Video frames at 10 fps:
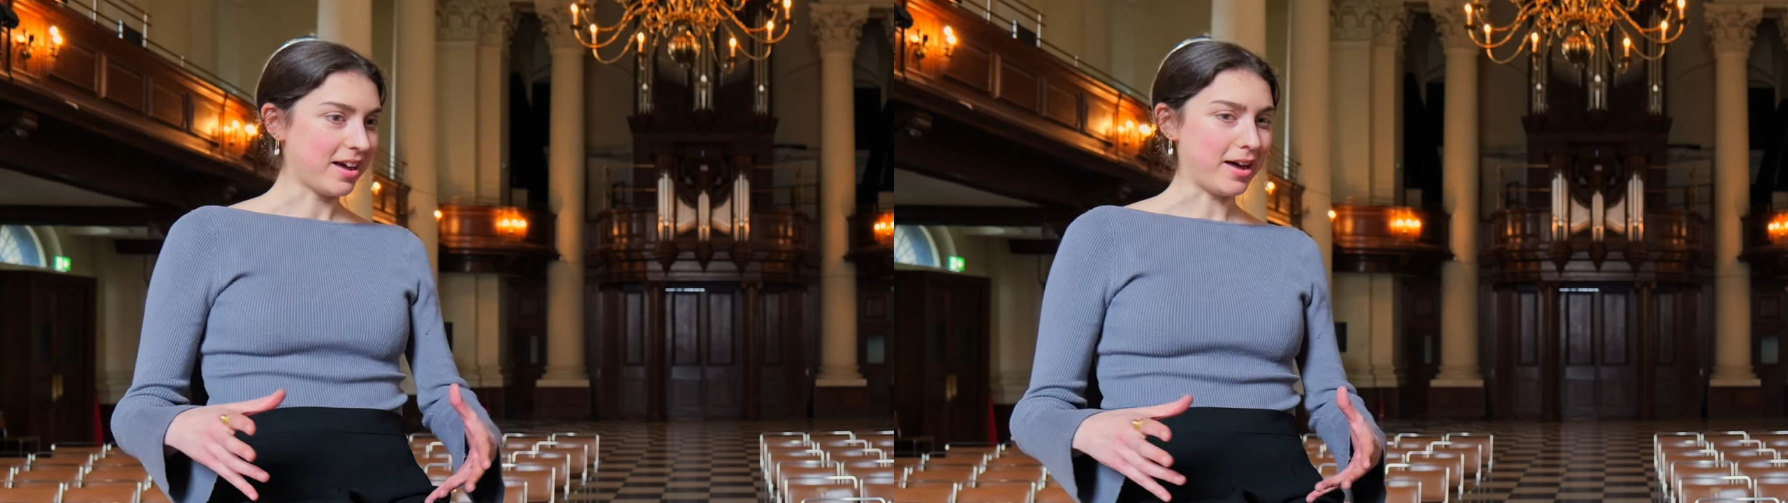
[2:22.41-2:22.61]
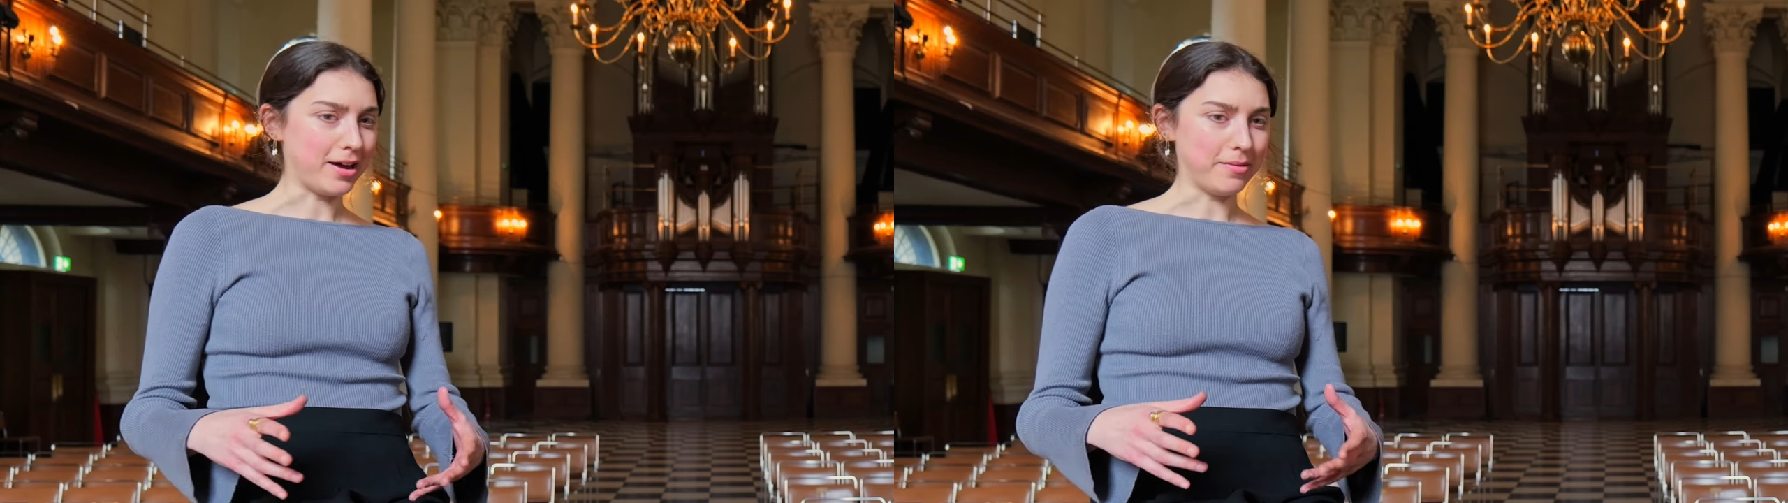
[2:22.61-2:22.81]

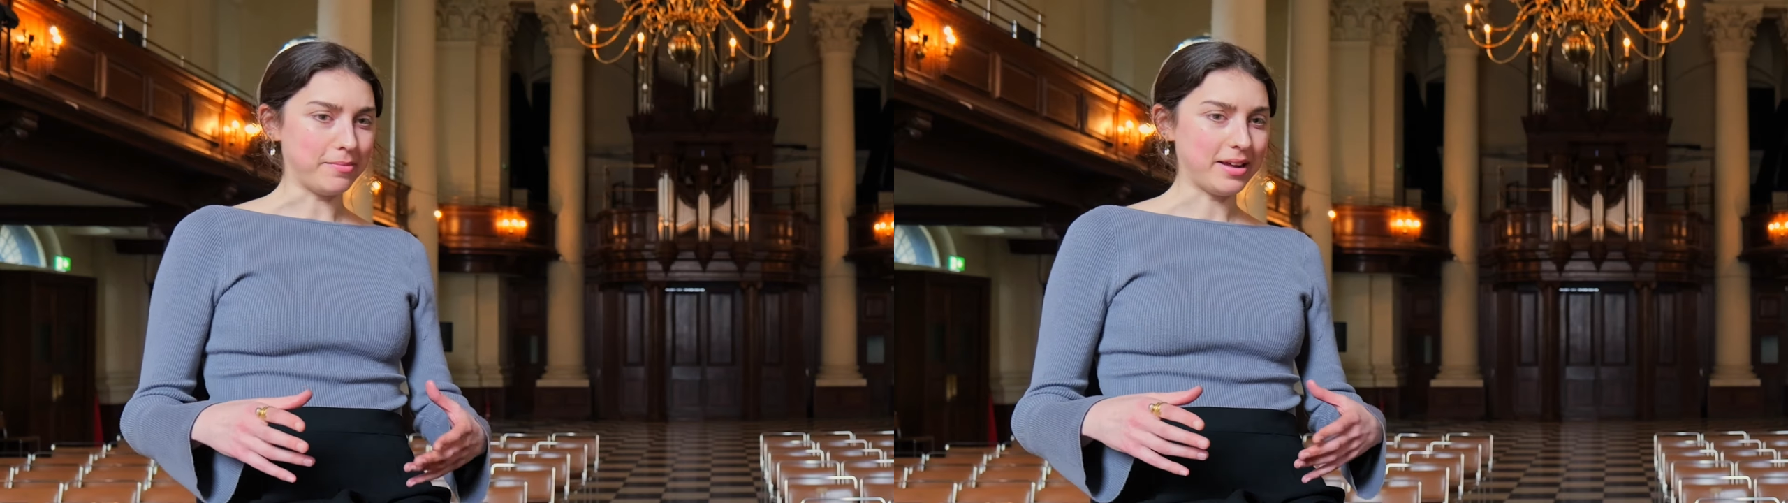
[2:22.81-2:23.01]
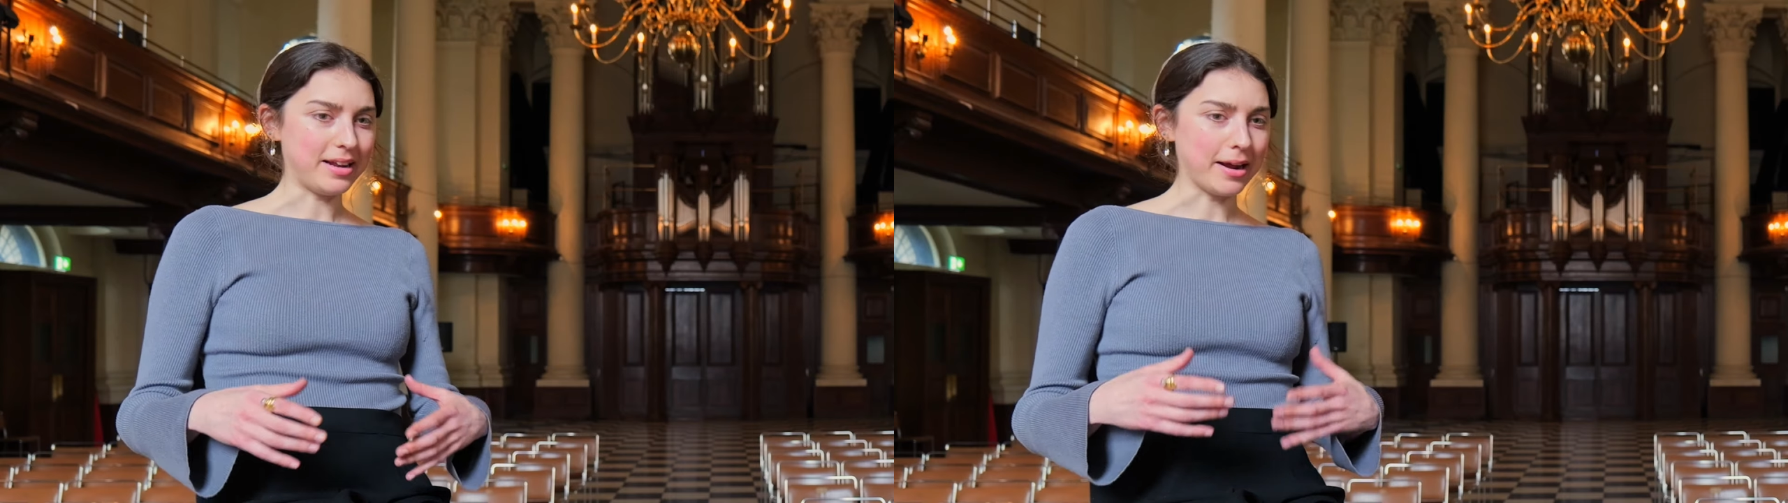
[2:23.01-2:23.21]

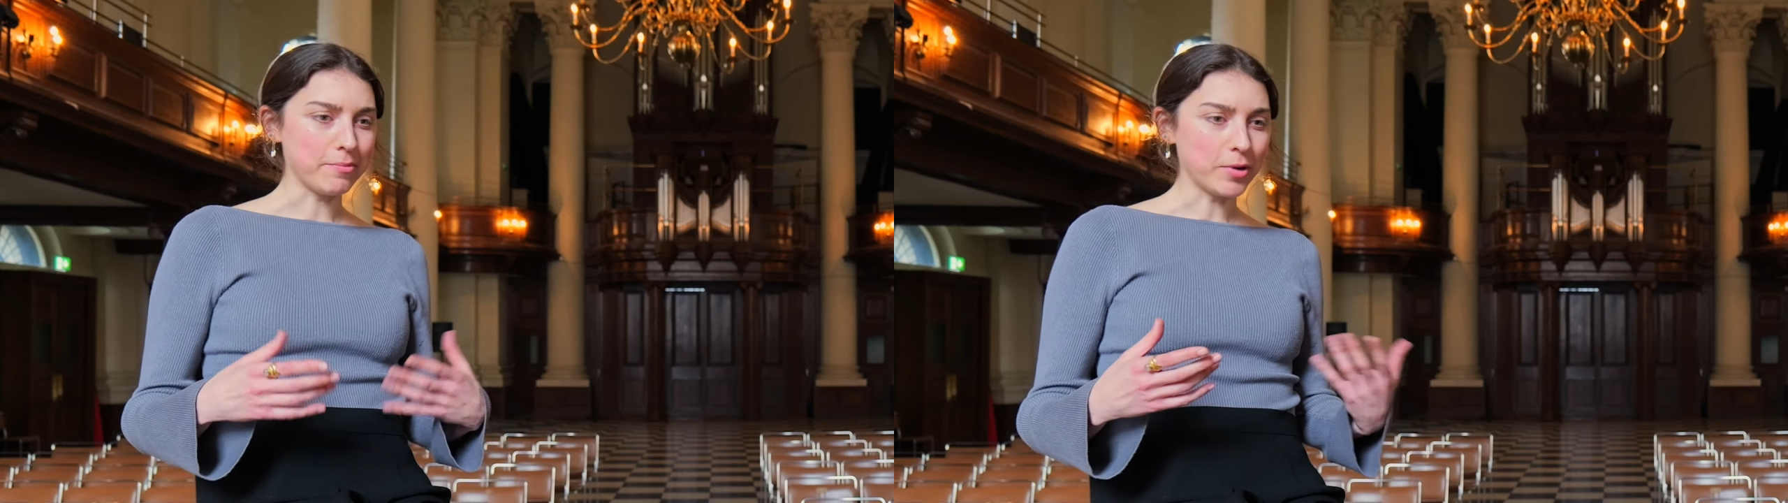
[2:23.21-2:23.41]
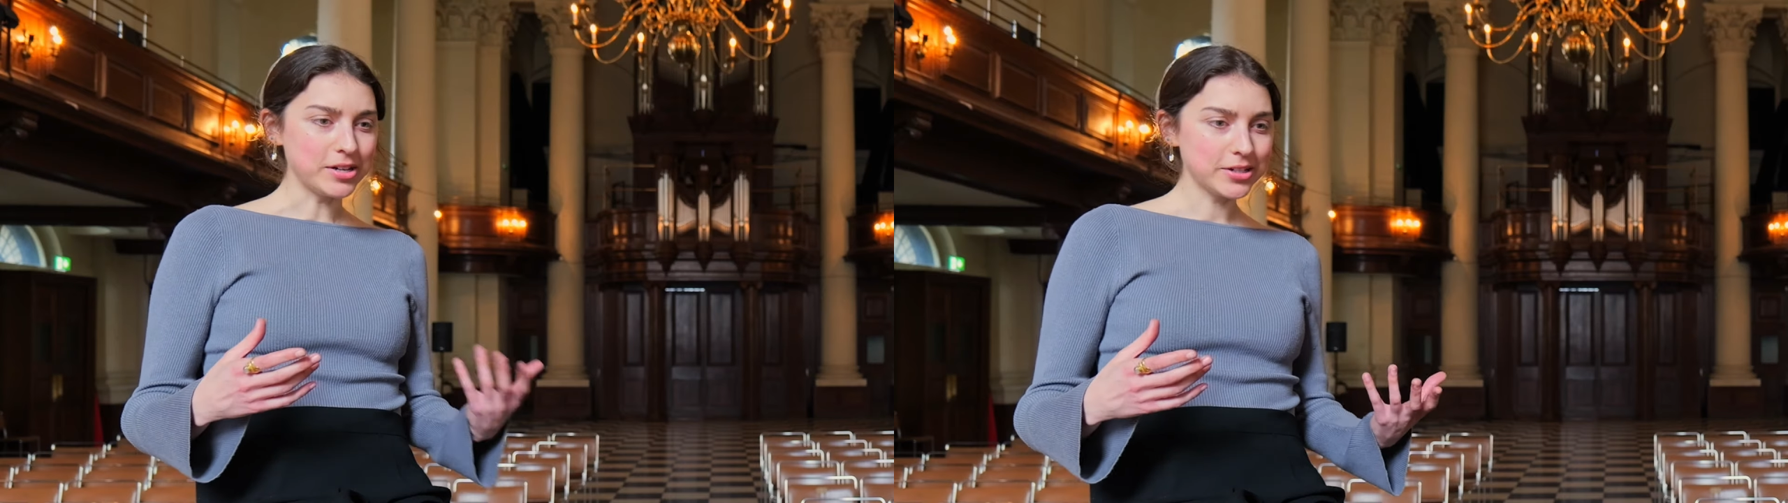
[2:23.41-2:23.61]
And
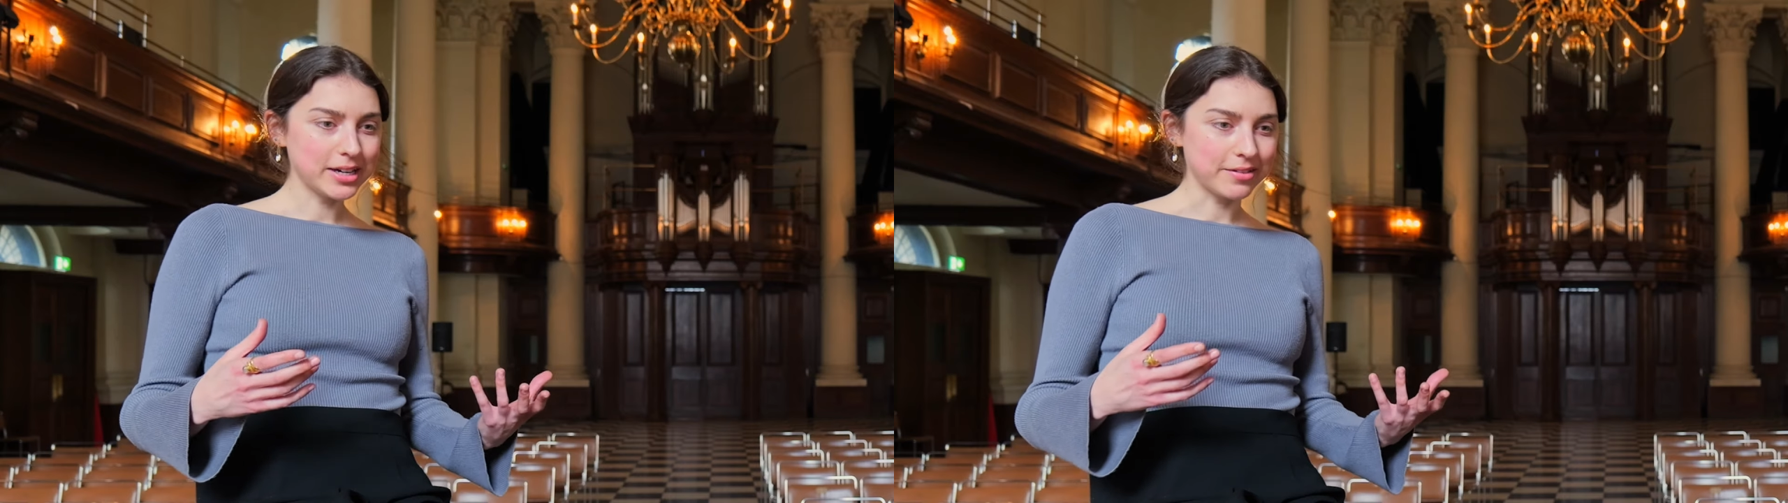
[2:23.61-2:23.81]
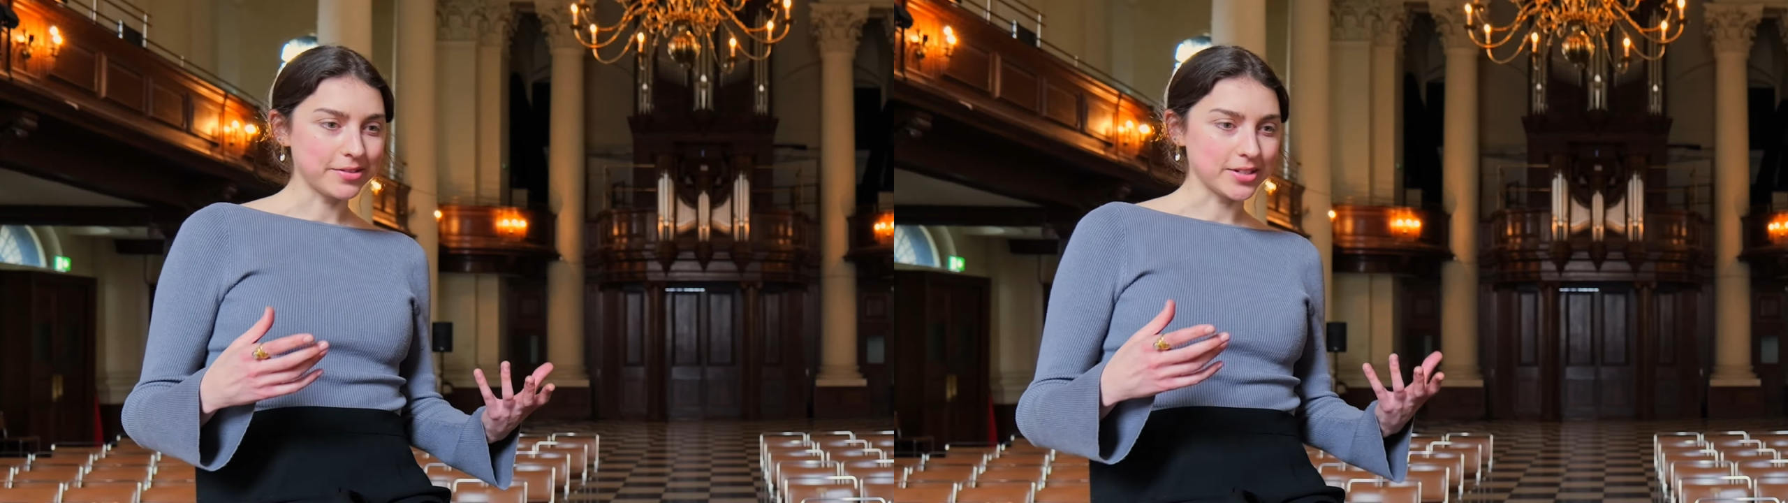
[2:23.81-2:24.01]
I'm
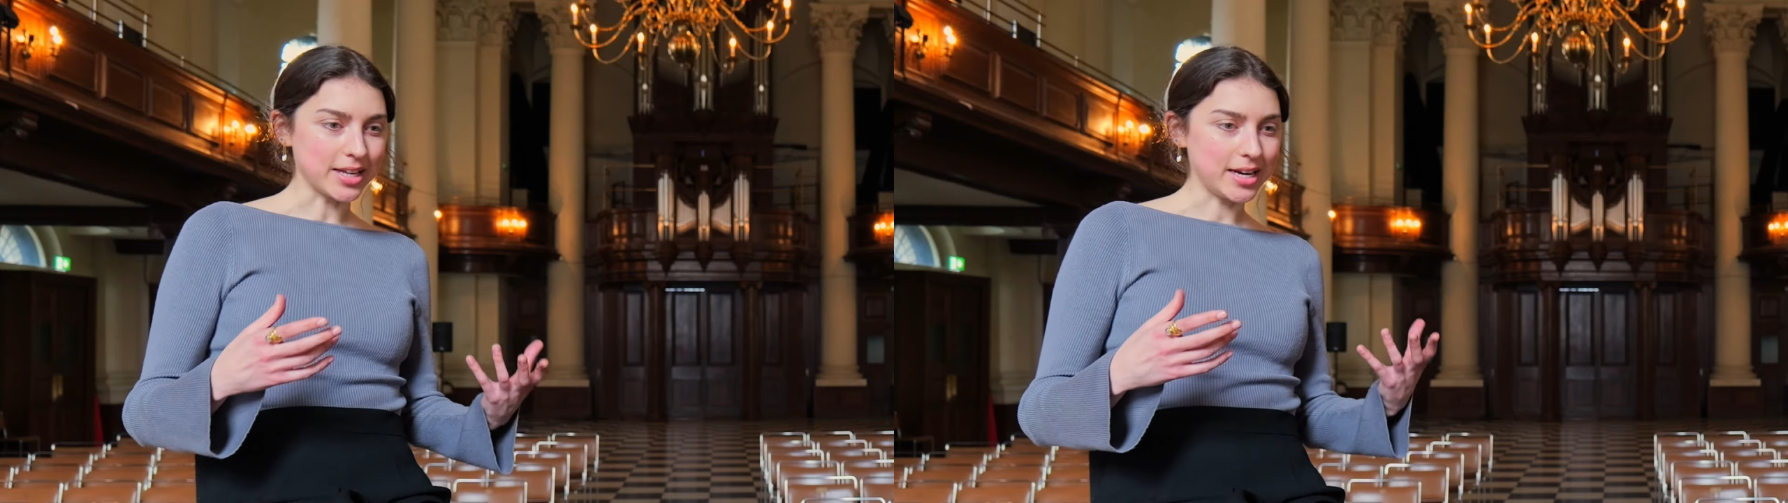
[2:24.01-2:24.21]
wondering if there's